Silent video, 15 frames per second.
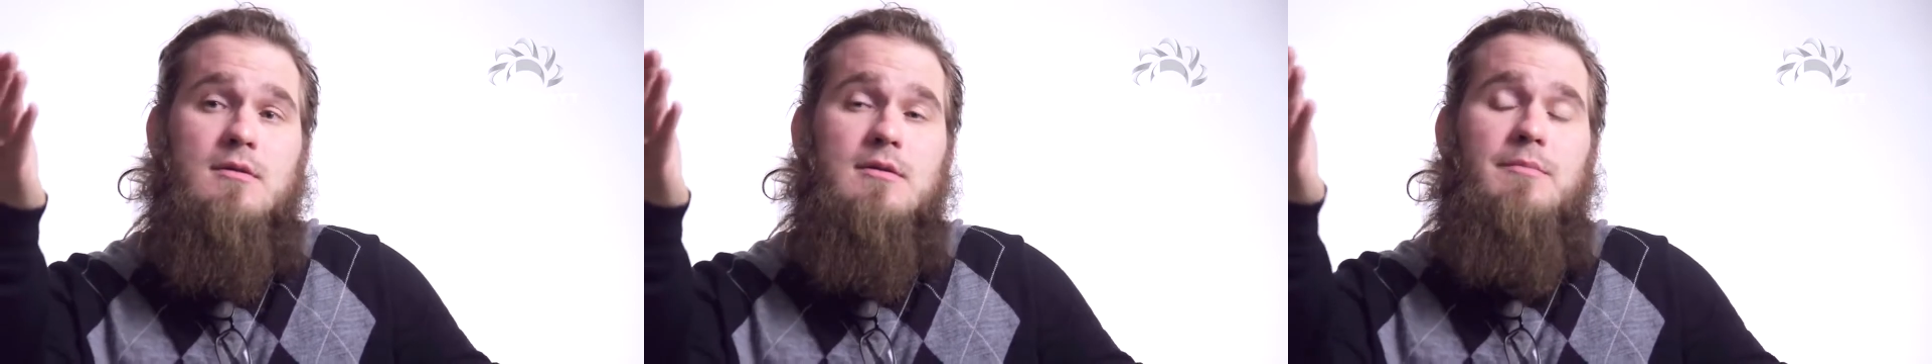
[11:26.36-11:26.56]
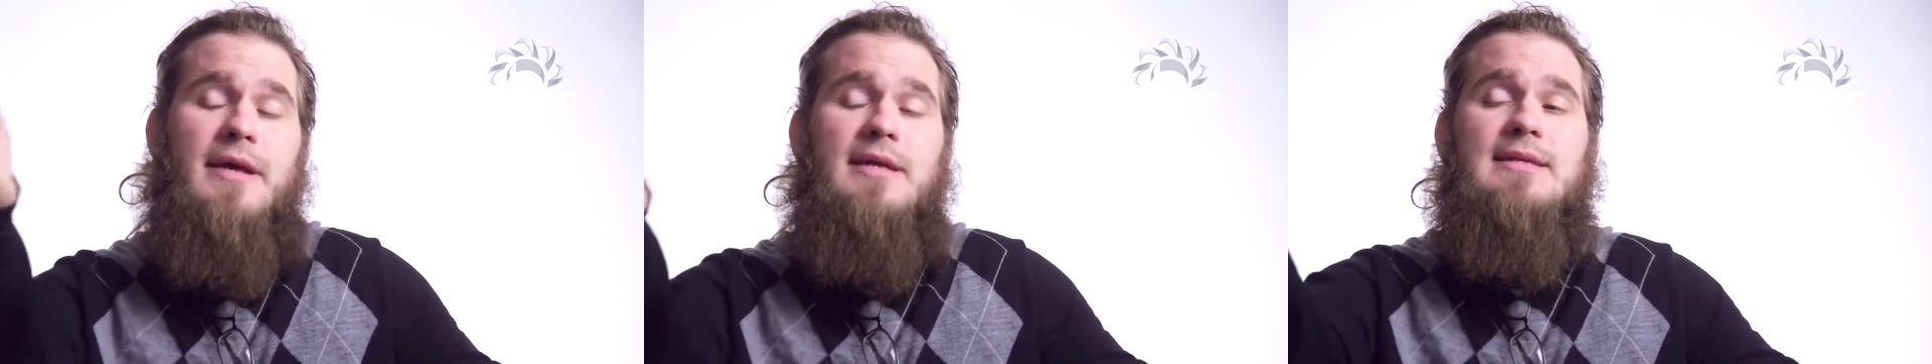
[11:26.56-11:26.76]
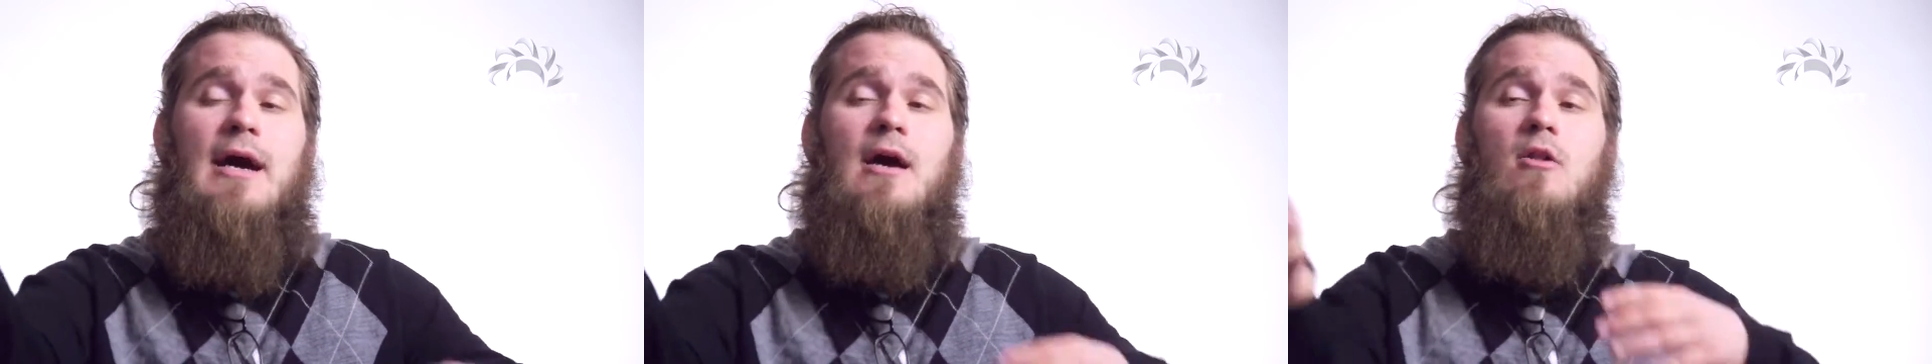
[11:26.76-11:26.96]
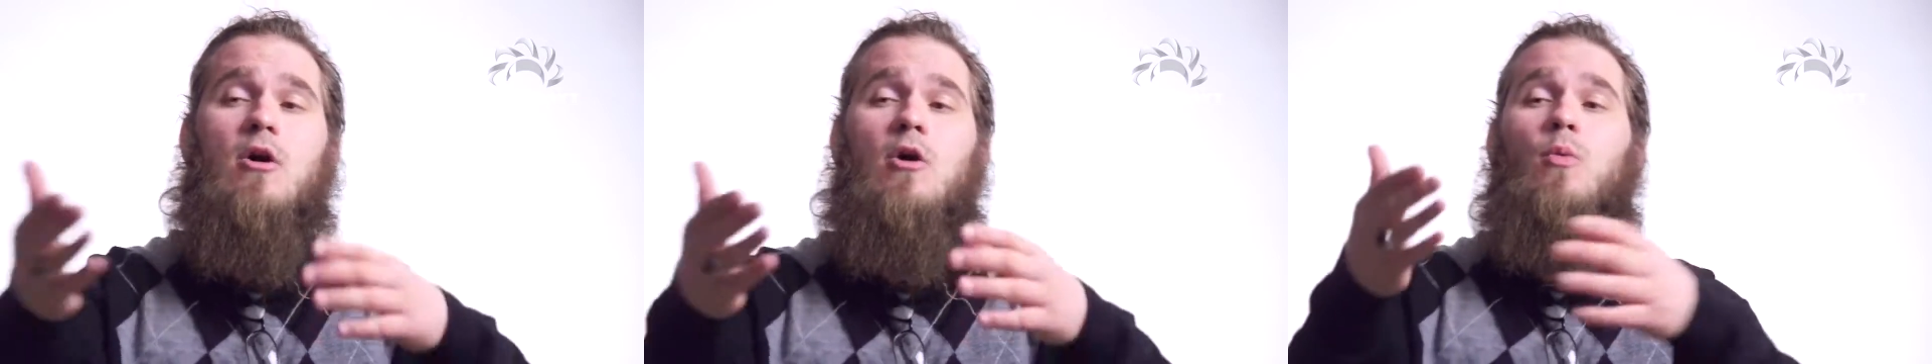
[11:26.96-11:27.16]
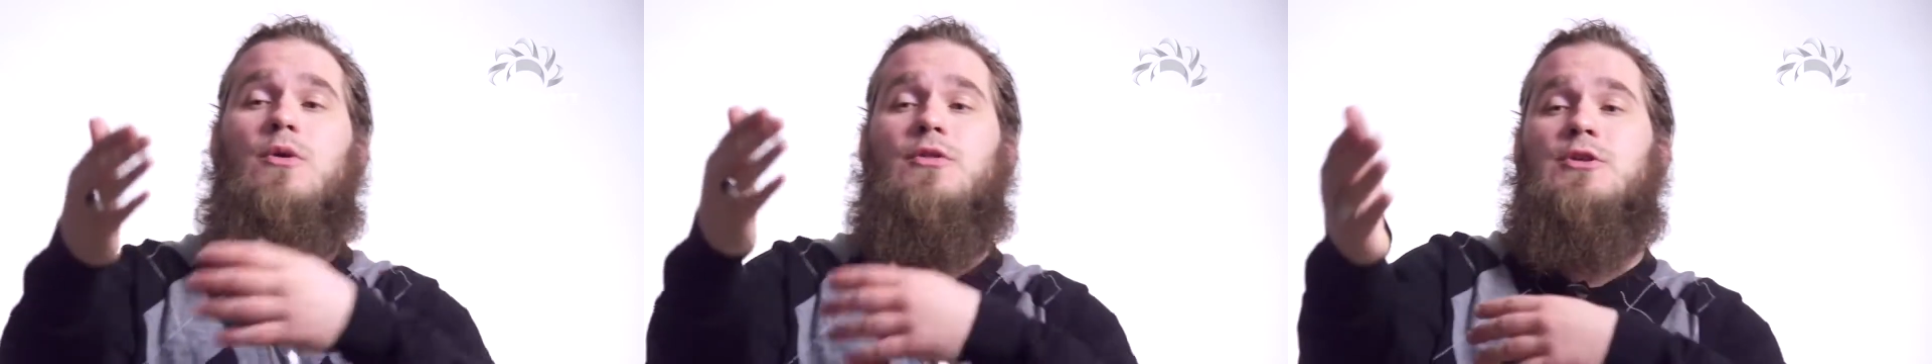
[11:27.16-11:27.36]
make
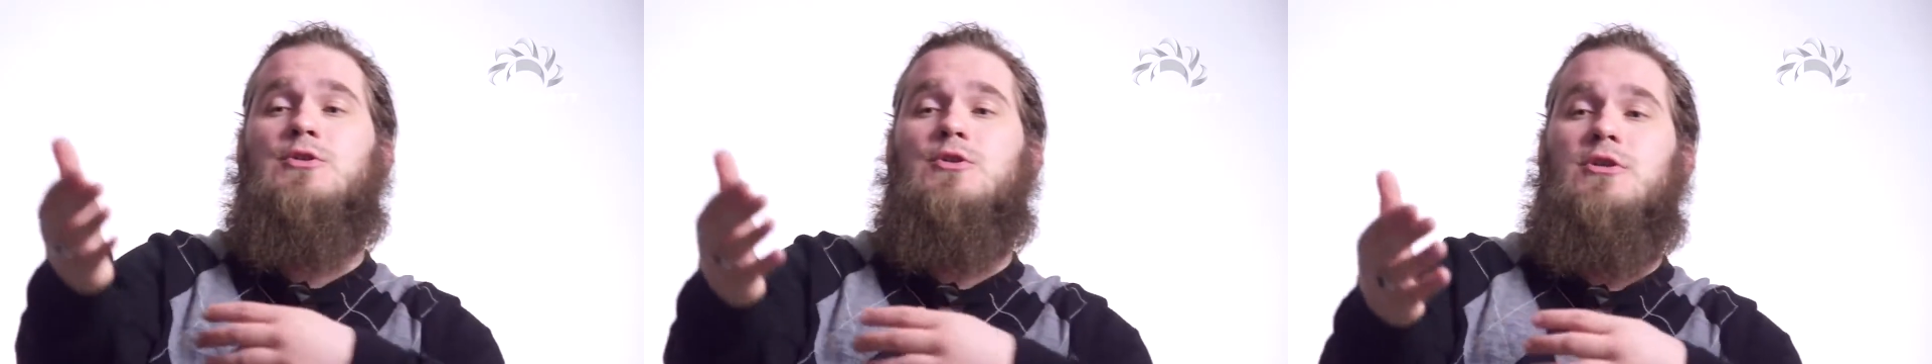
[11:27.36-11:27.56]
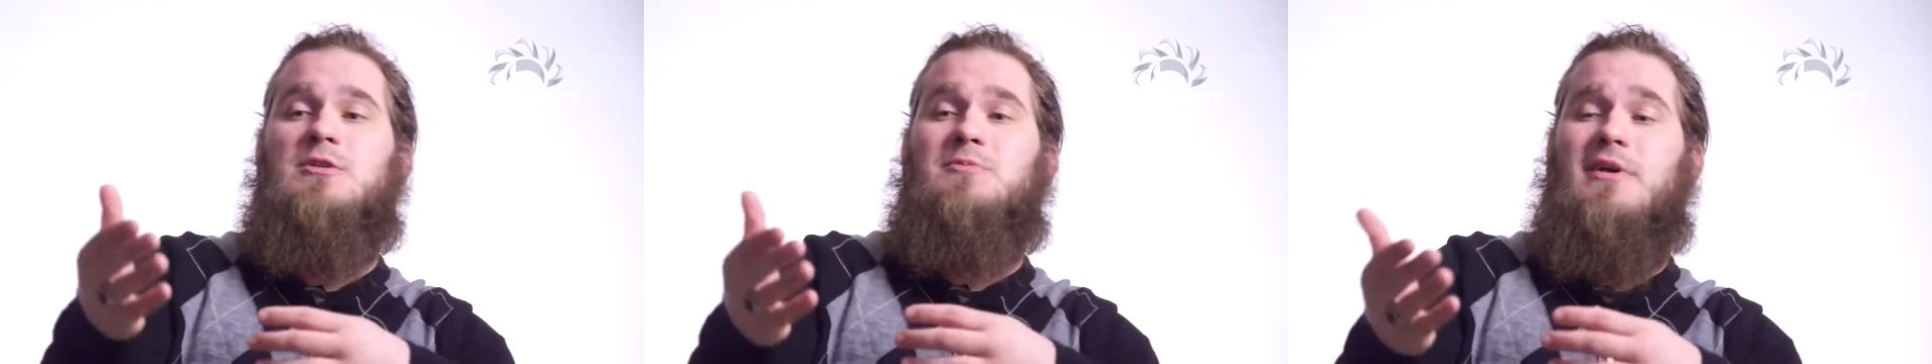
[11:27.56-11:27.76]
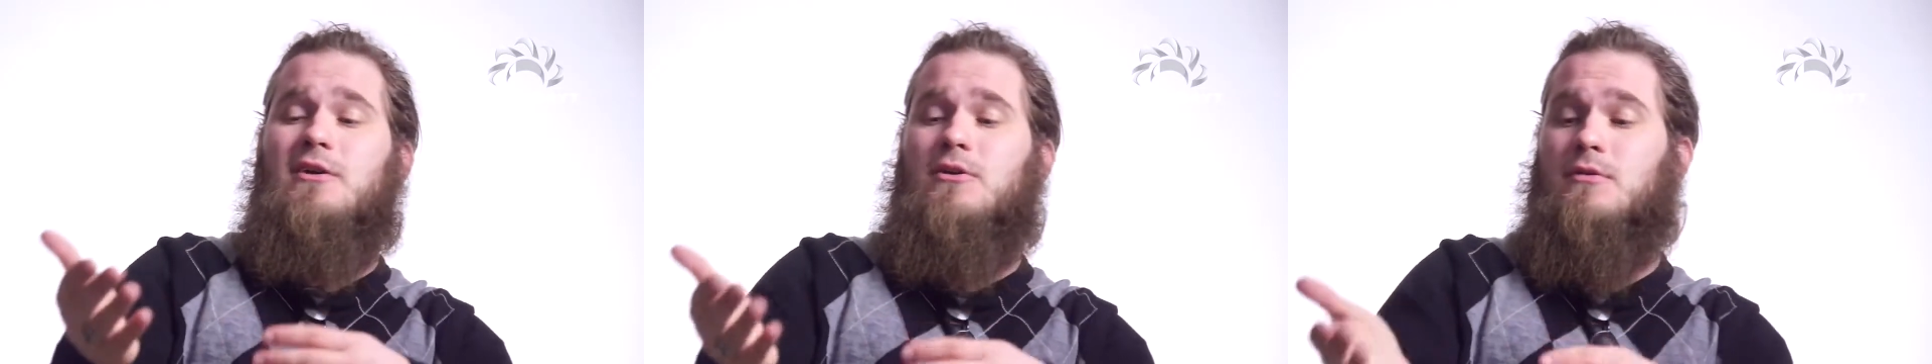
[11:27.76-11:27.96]
dialogue with the Sunnis, be like,